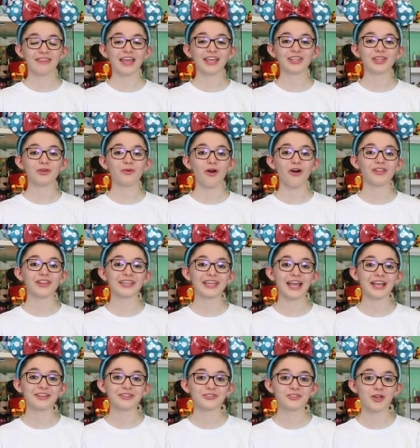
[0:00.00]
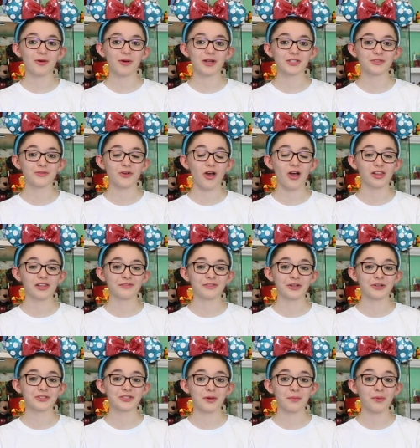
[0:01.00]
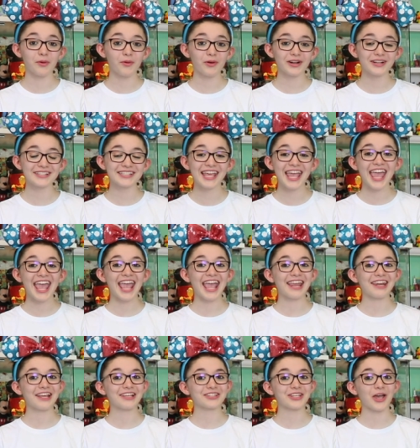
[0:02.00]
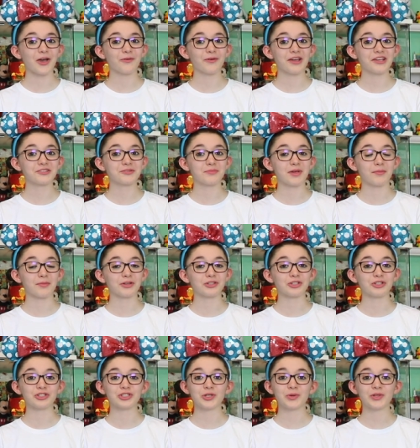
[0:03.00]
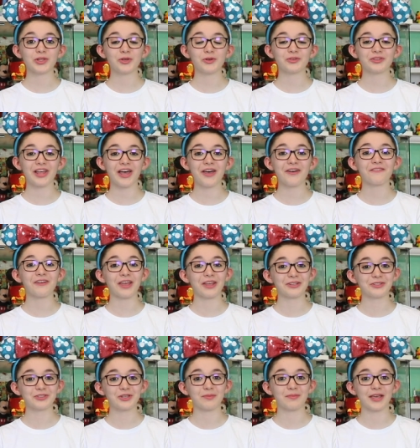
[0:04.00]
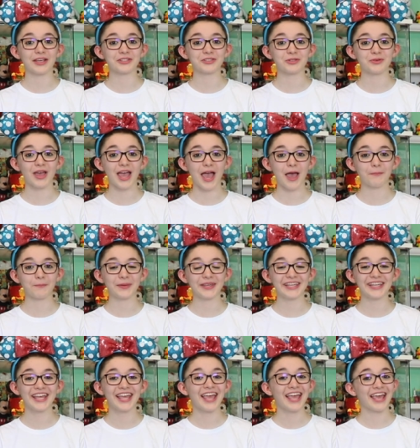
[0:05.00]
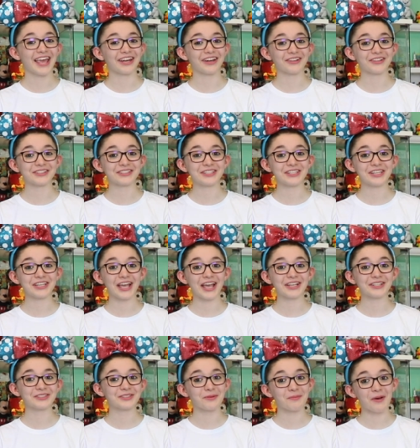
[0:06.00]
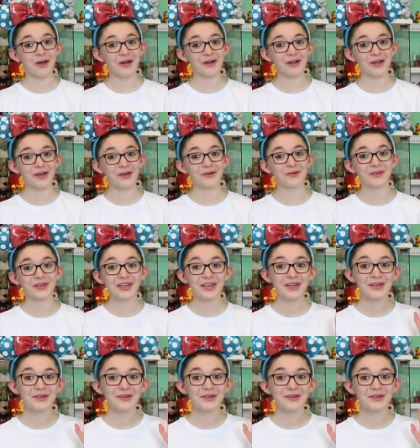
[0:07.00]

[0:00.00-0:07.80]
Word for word: Thank you all again so much for all of your support. And as always, remember to do what you love and do what makes you happy. And I'll see you guys tomorrow.